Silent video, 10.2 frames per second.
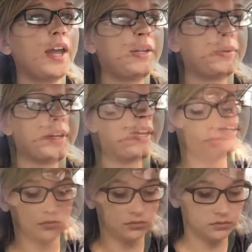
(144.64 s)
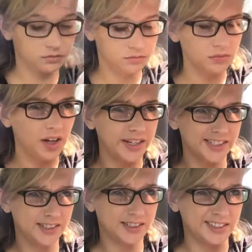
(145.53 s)
anyway, I
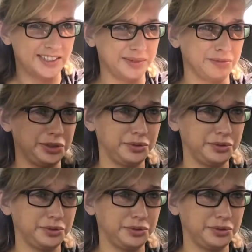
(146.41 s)
just did two